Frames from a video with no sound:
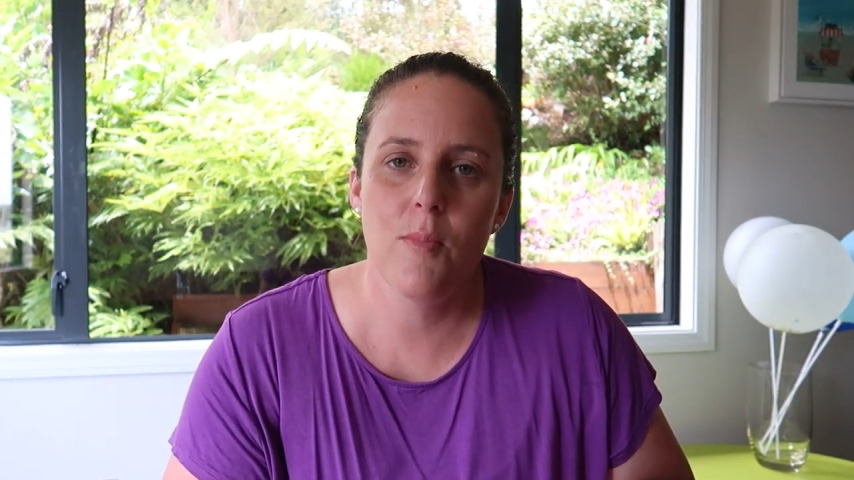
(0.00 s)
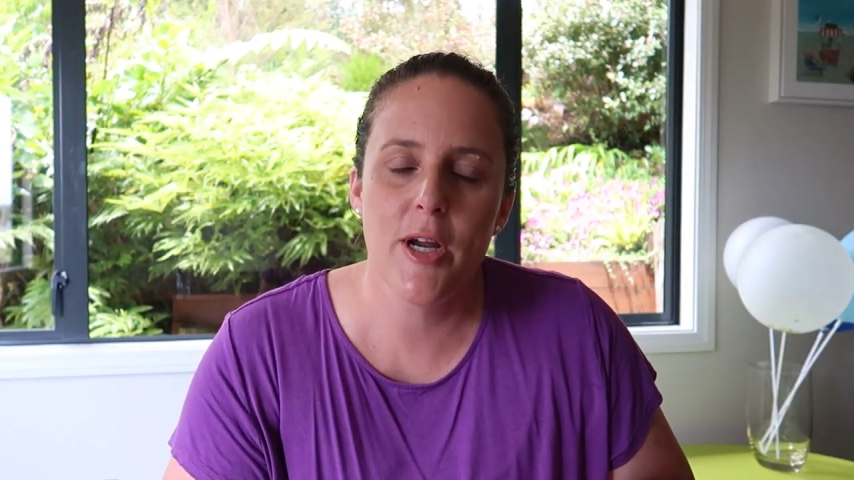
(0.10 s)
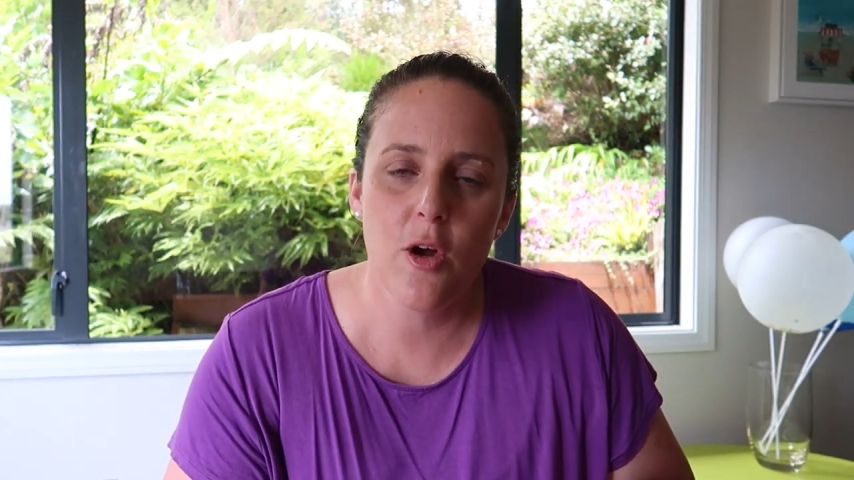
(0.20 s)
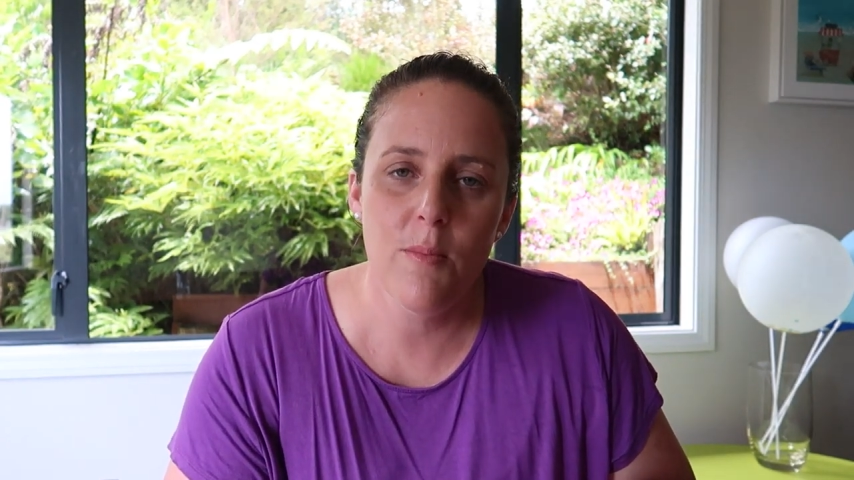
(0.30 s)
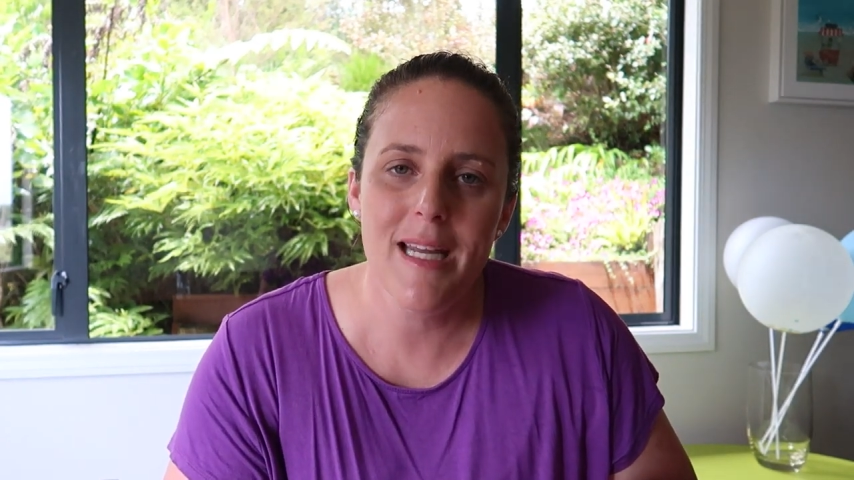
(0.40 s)

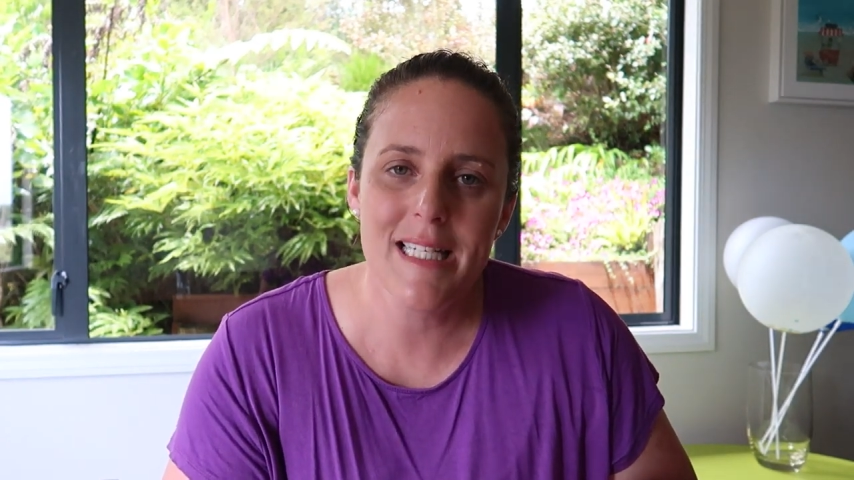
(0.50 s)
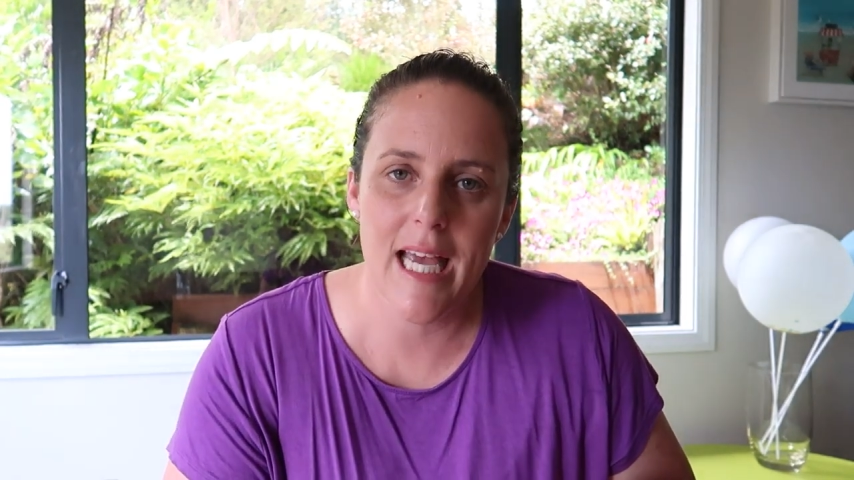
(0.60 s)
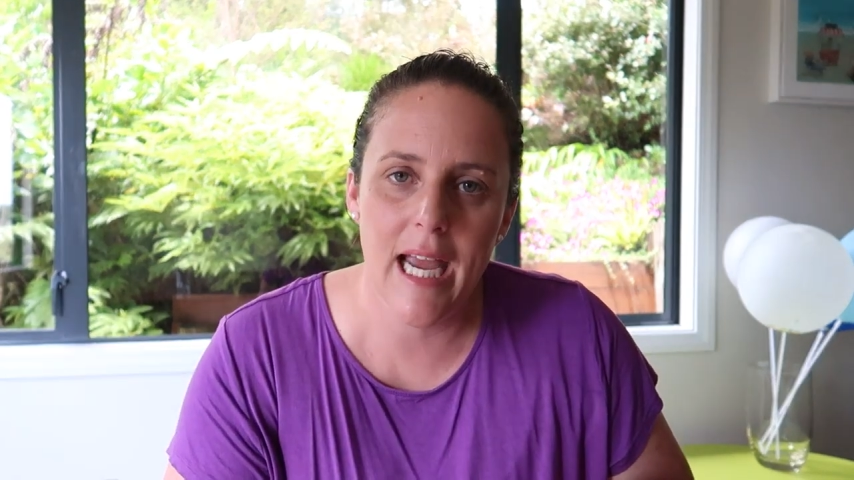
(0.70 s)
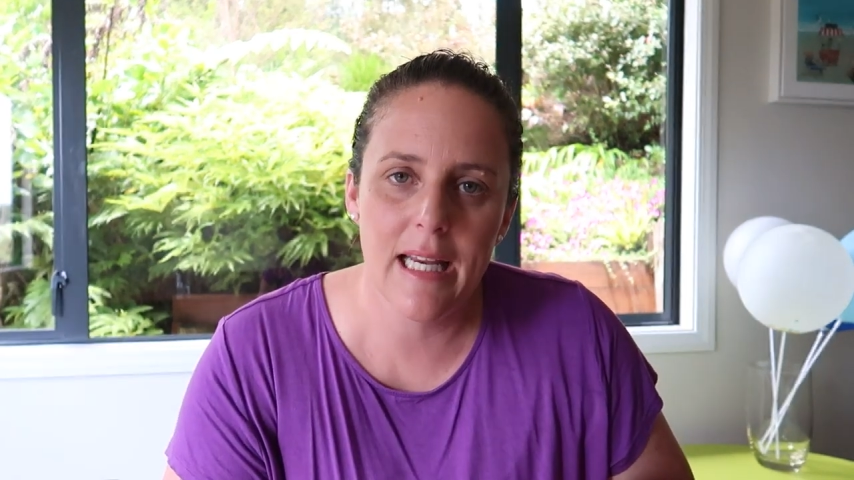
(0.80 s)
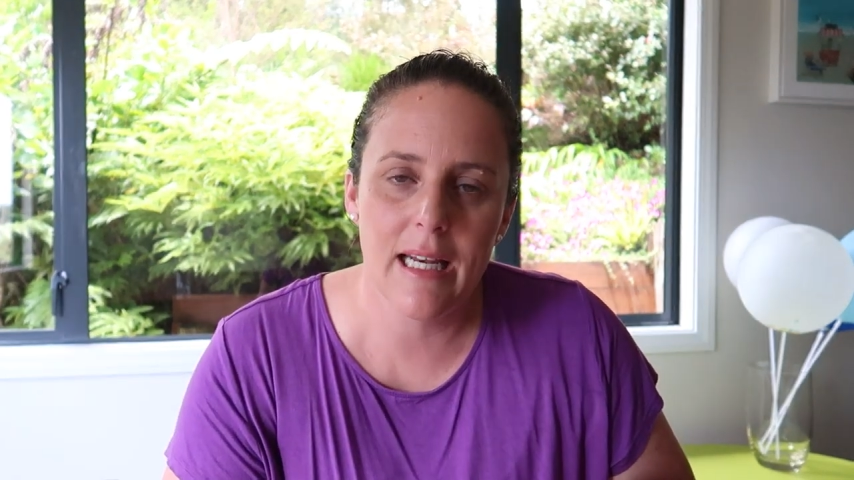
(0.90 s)
We don't
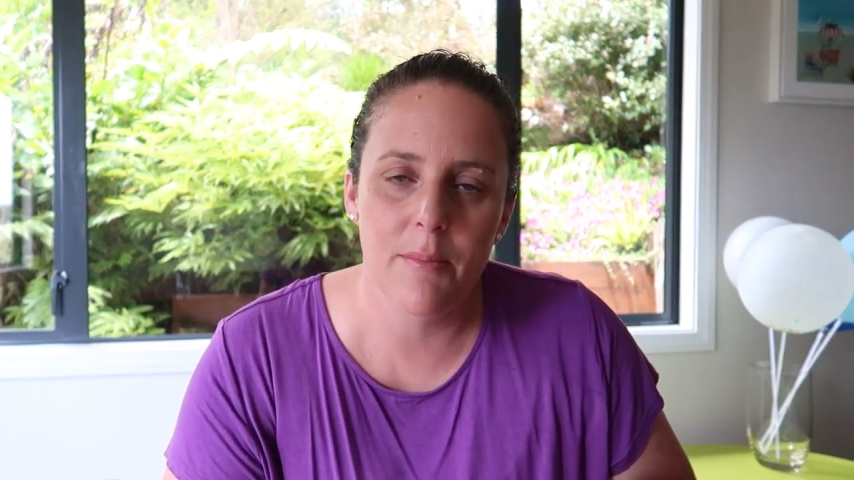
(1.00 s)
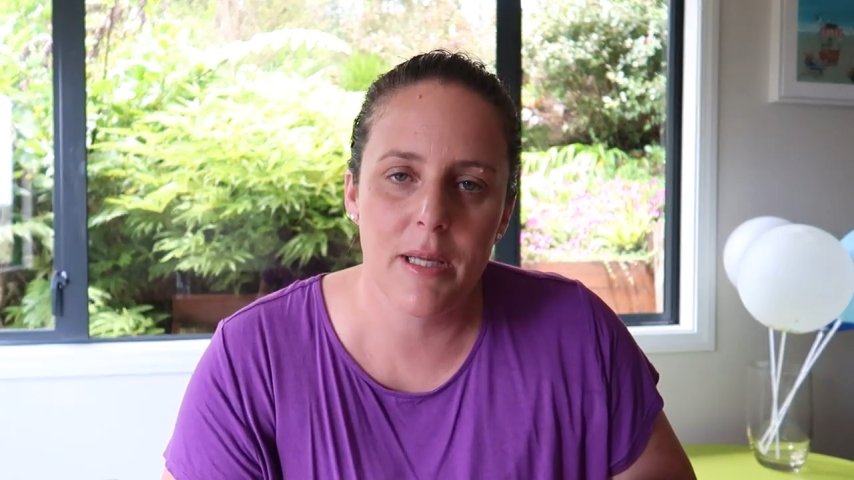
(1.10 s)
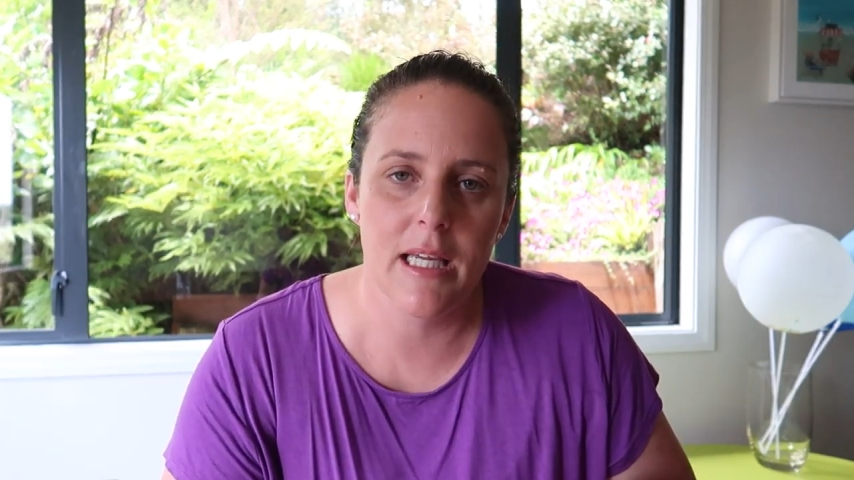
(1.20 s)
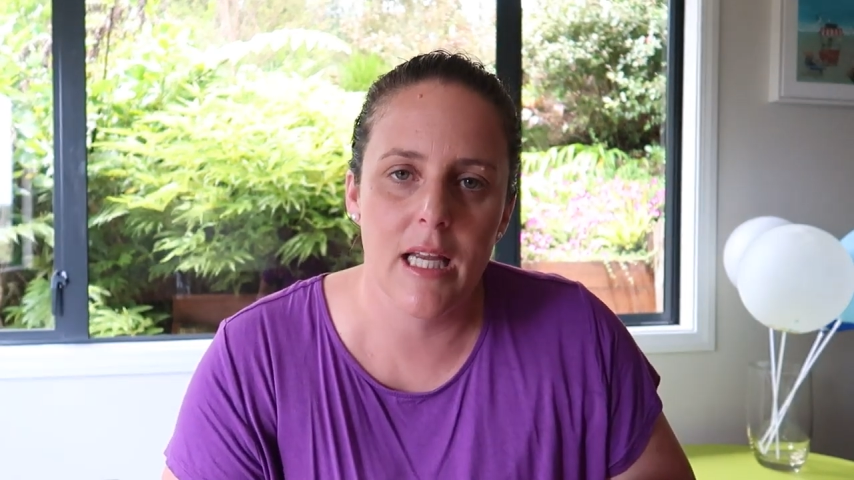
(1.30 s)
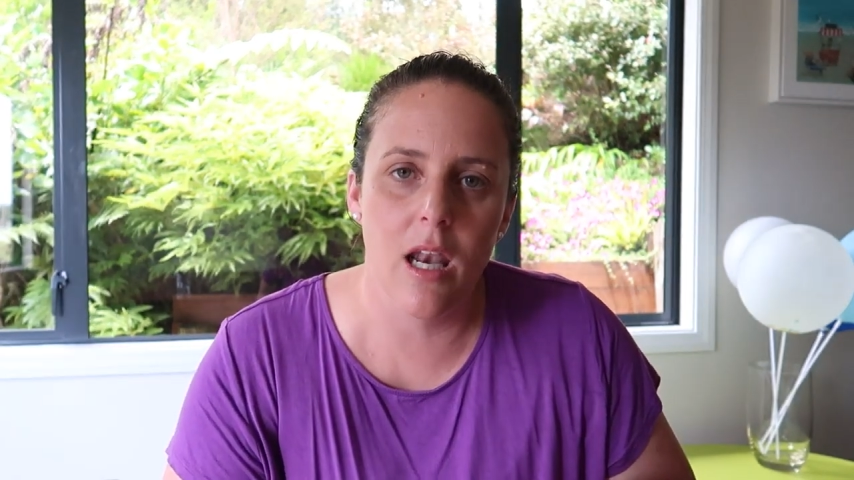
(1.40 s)
maintain it up
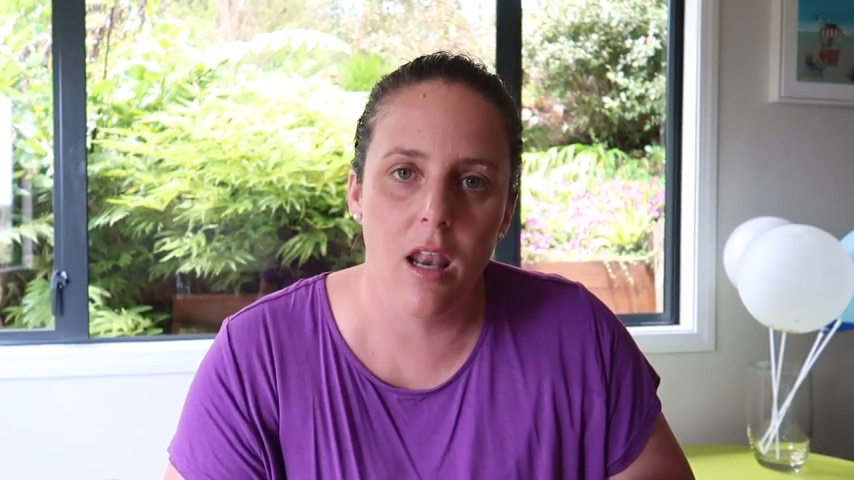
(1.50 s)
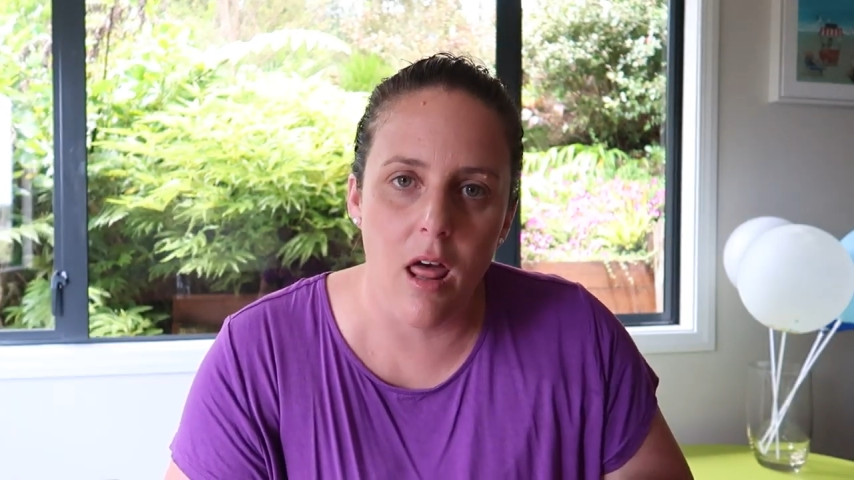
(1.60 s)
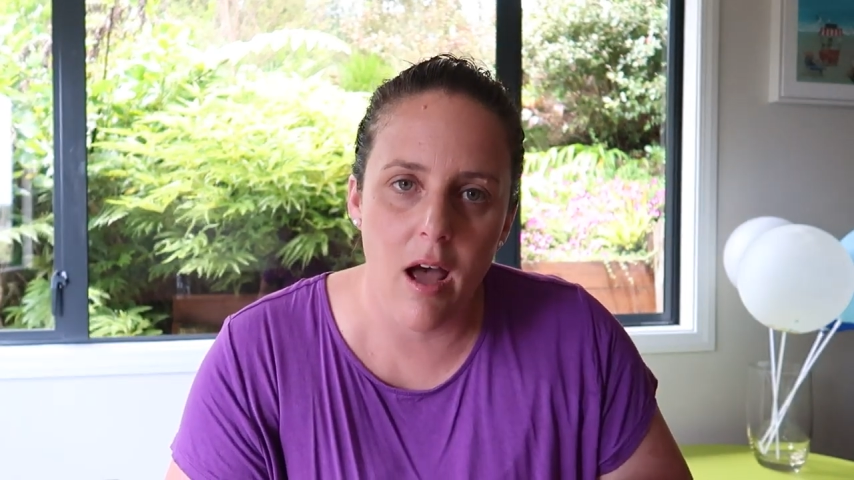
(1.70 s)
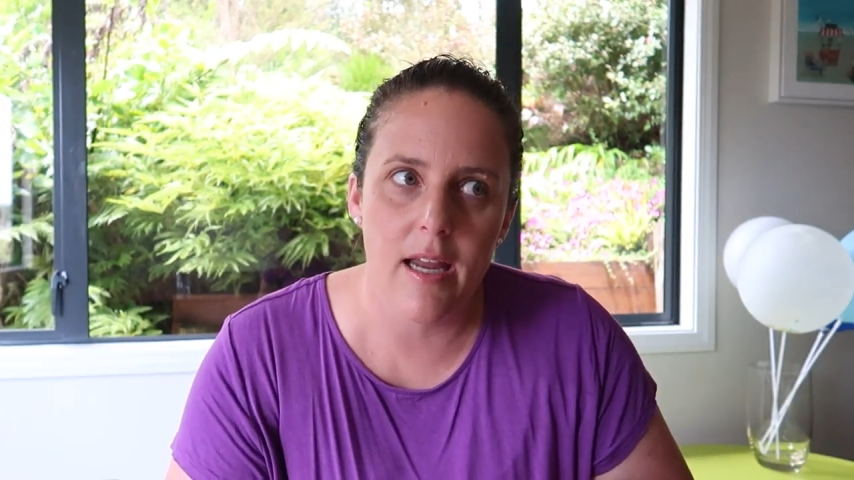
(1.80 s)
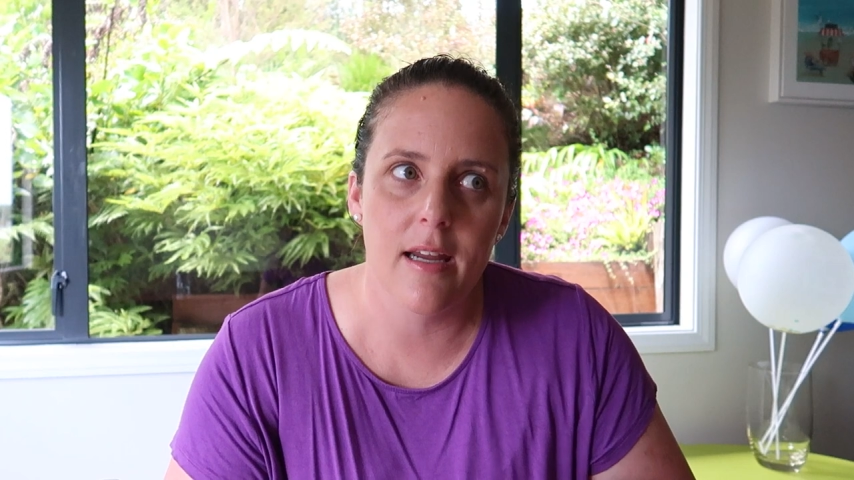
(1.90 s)
here
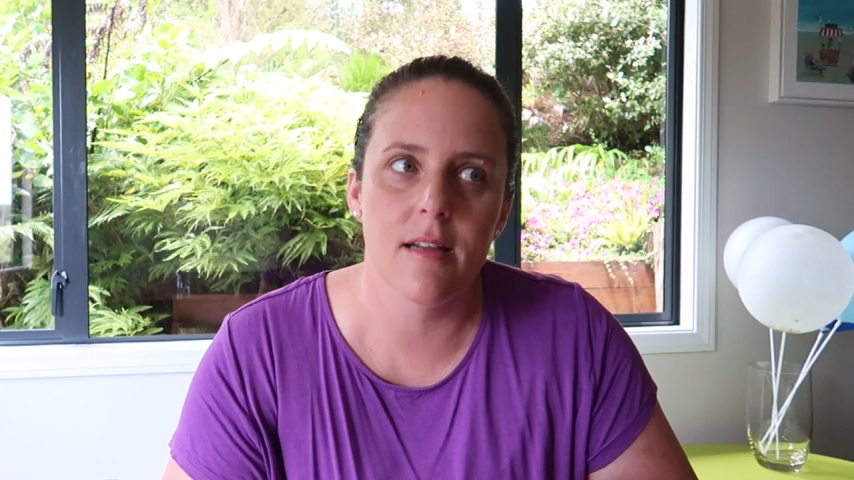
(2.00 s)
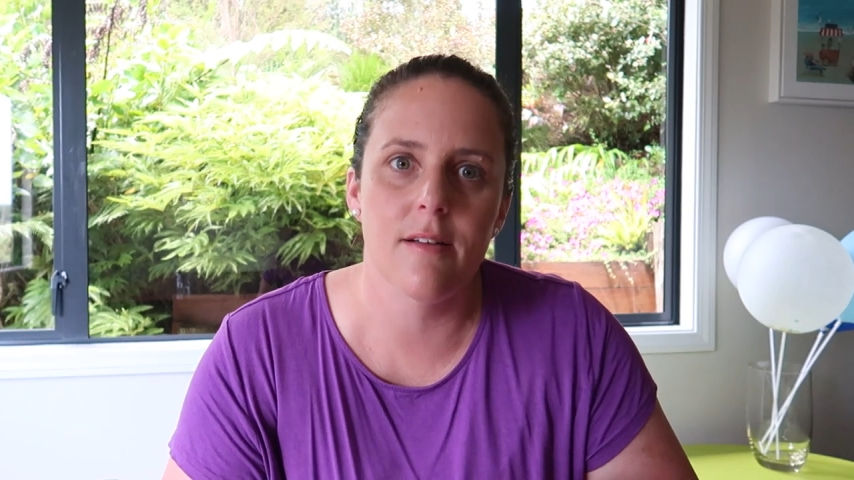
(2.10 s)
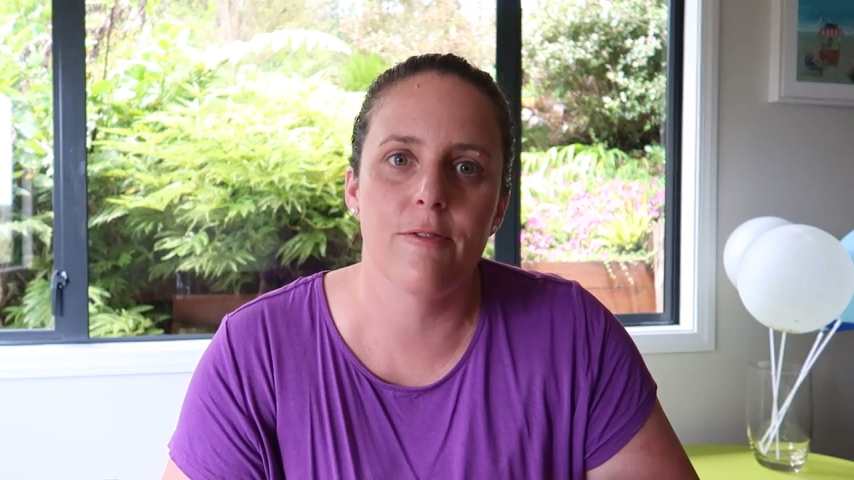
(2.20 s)
like,